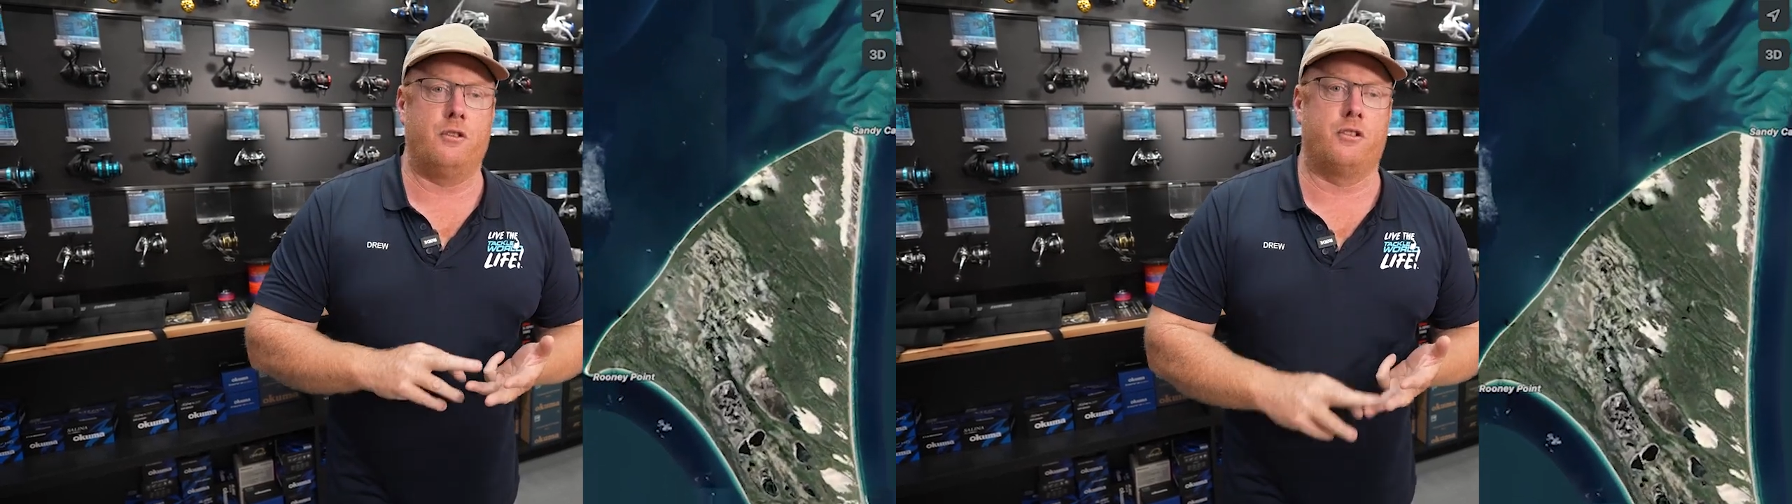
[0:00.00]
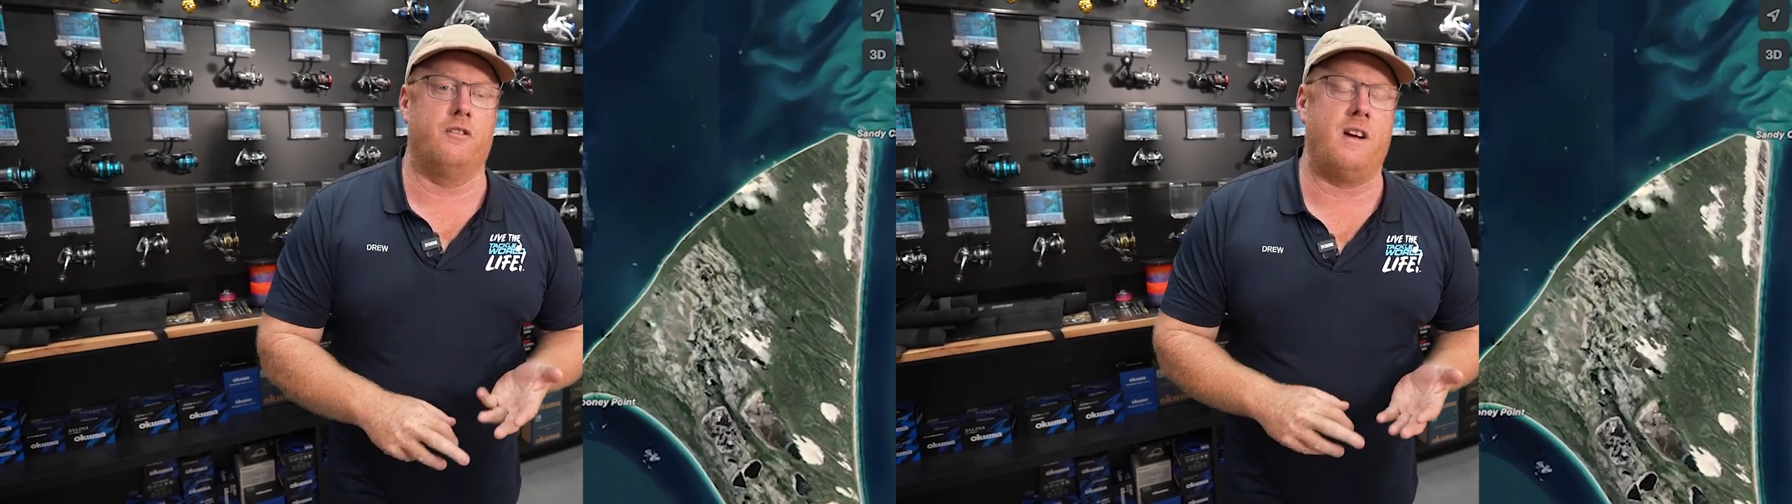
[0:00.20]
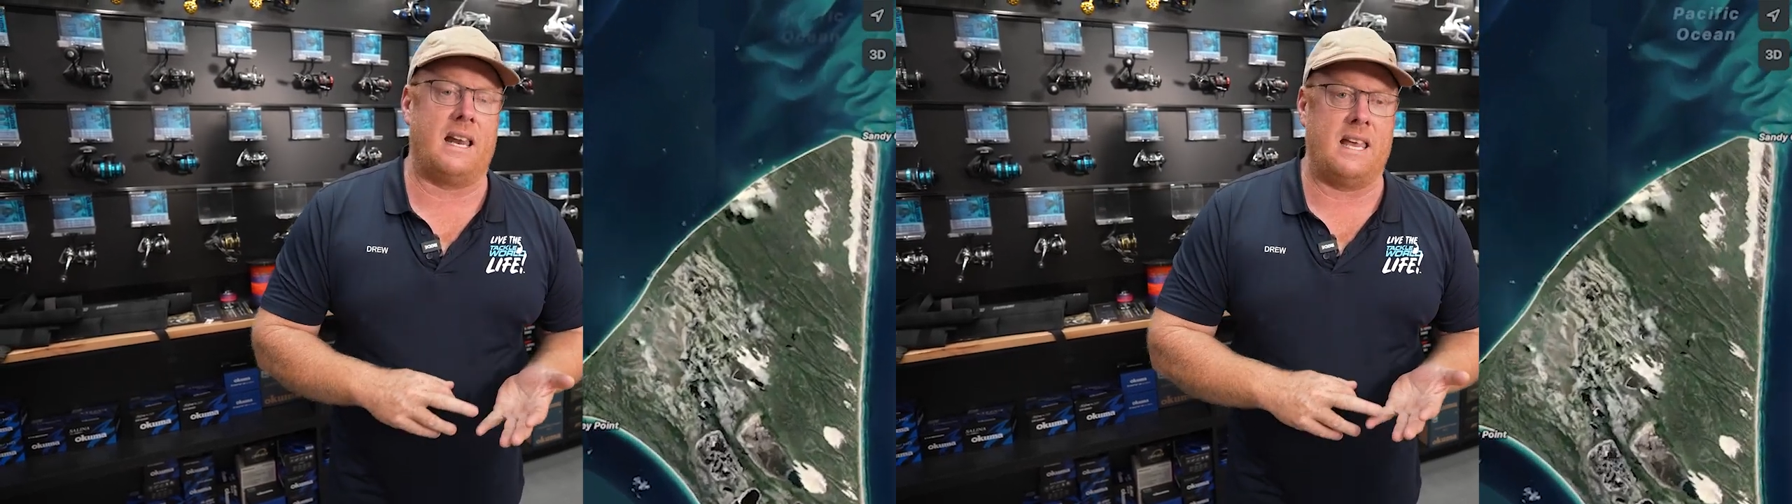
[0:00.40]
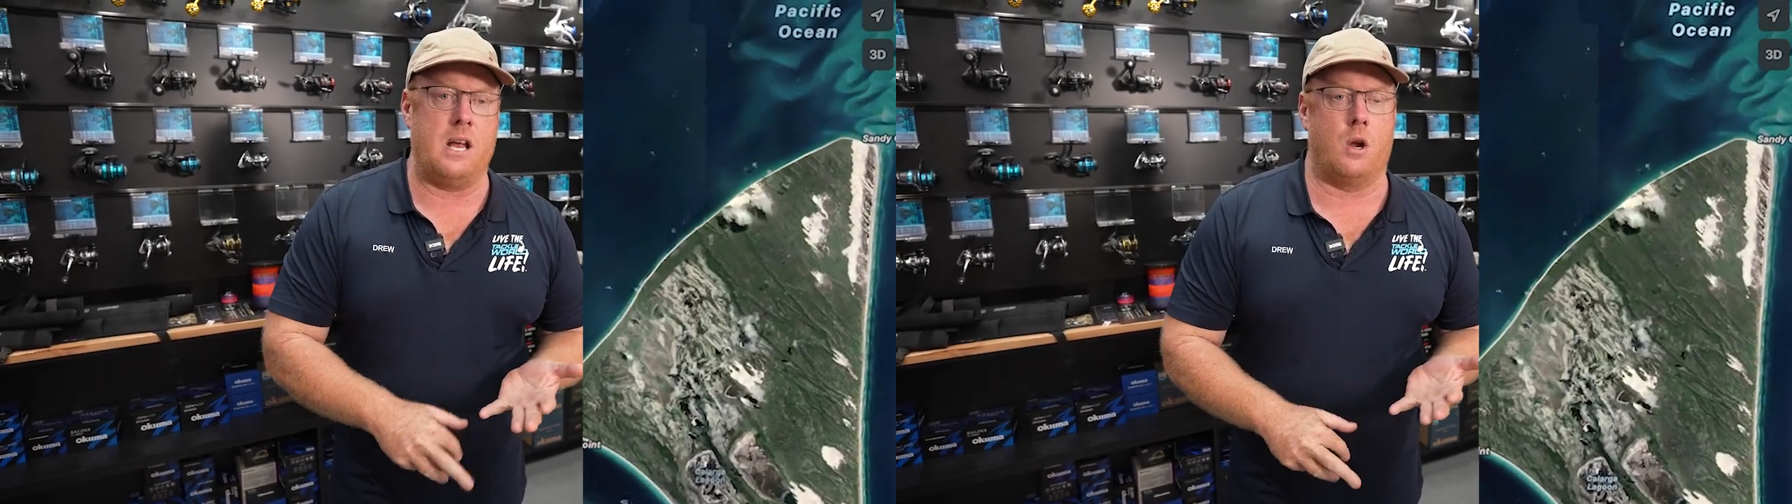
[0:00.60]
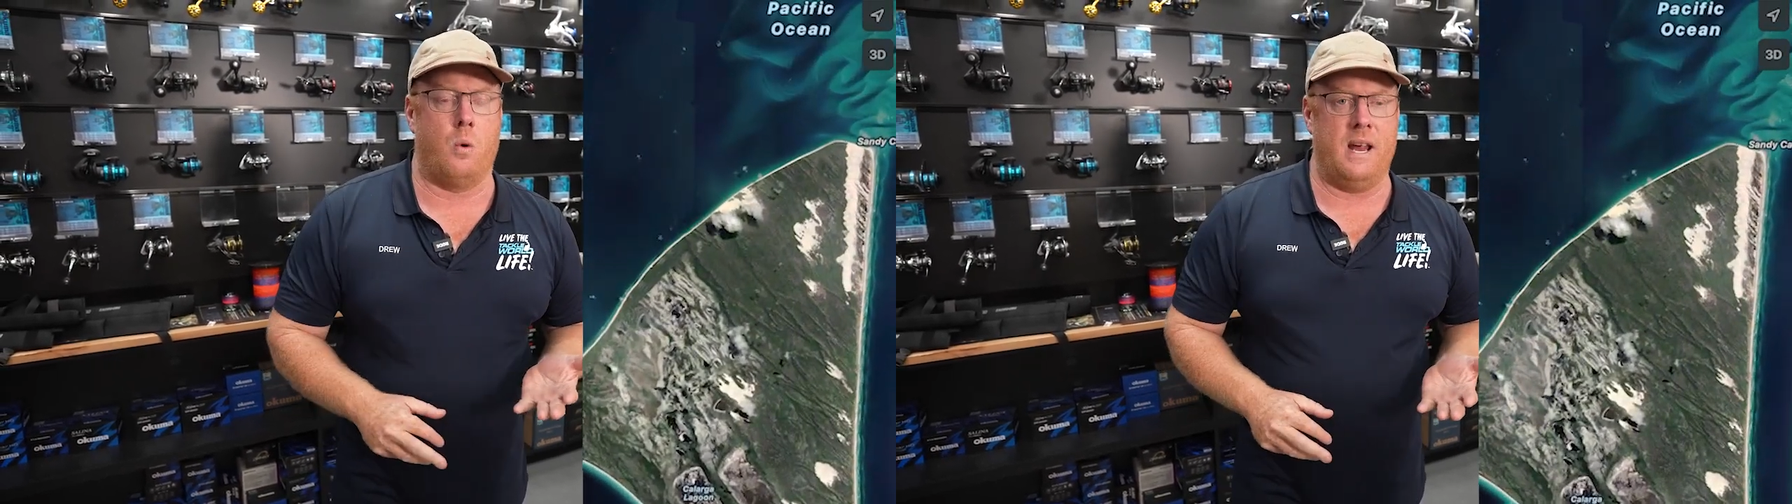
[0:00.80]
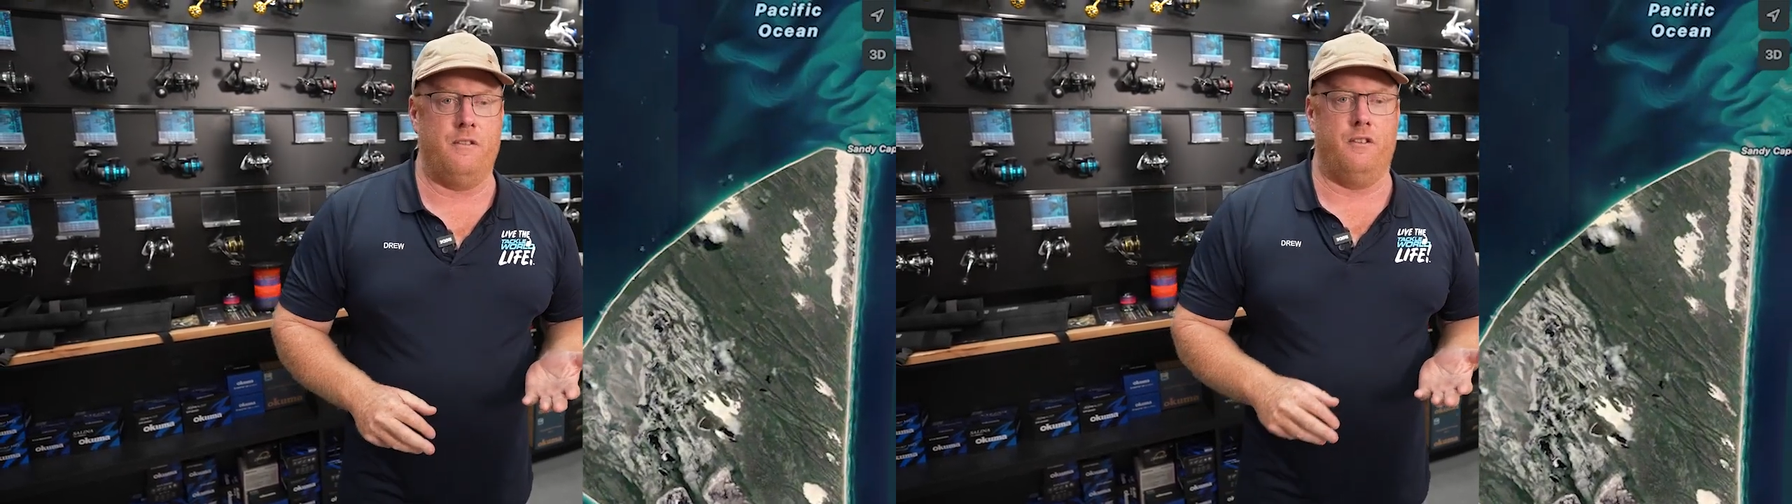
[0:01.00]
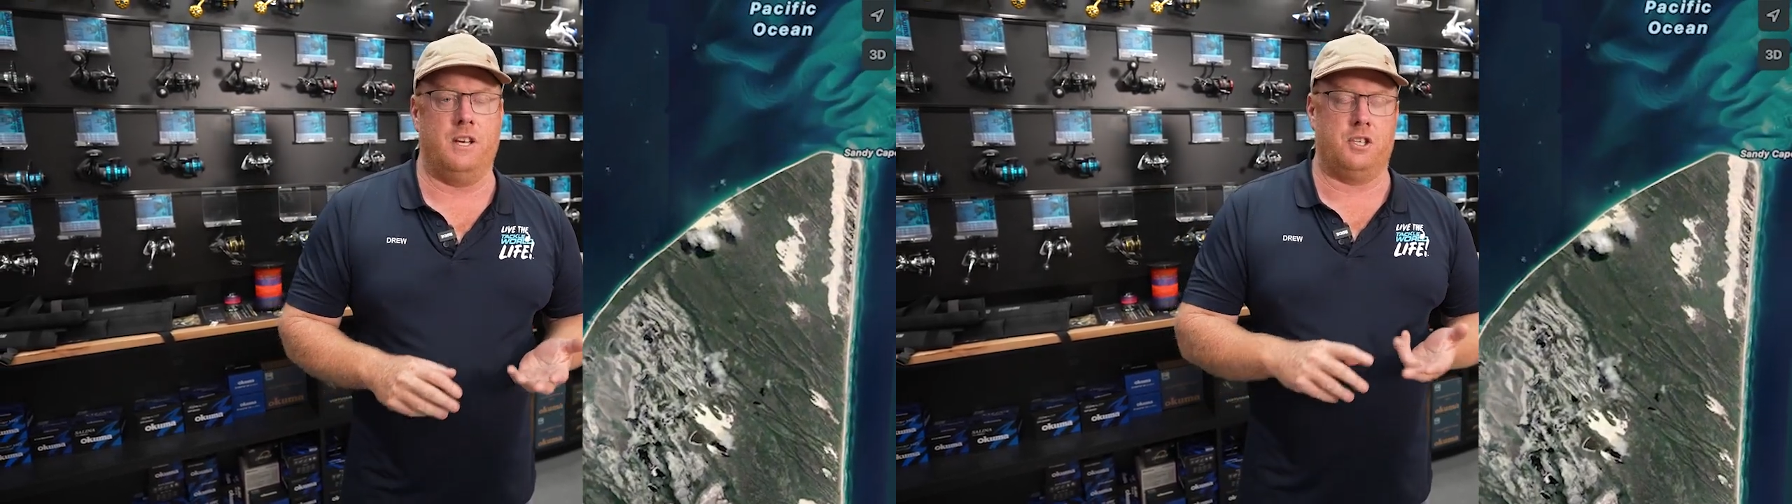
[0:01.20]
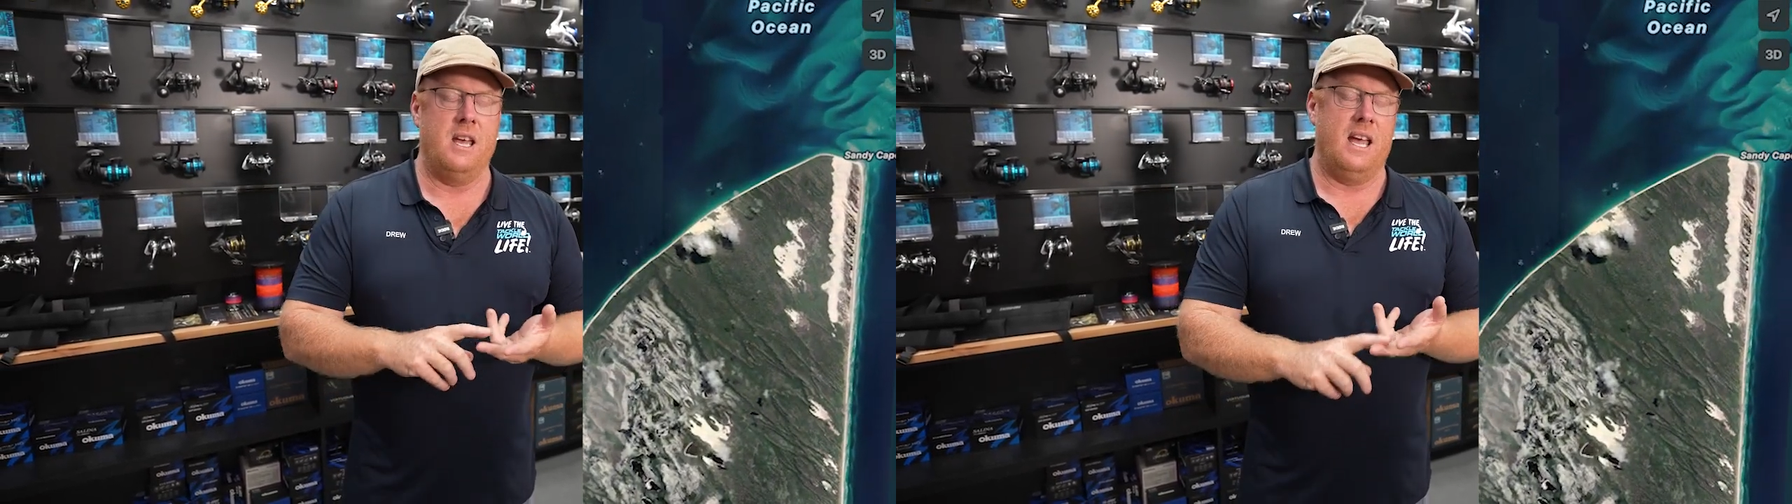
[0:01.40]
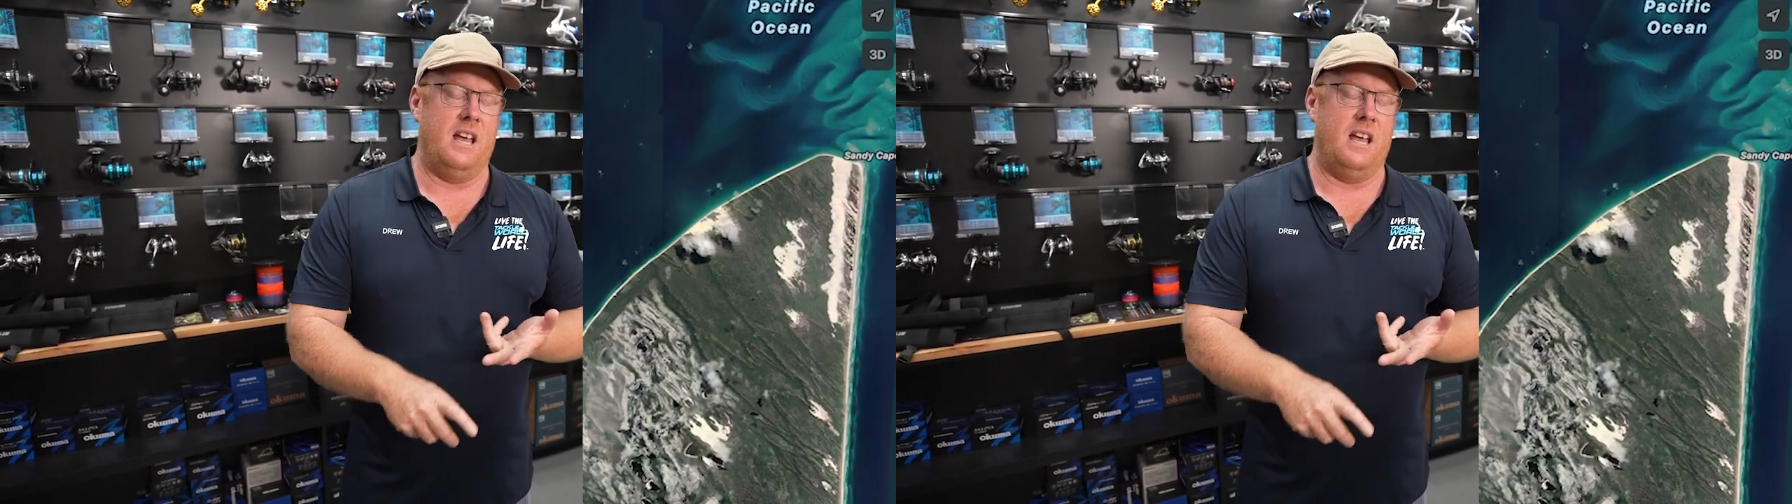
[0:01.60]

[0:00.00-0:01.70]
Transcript: trevally and queenfish,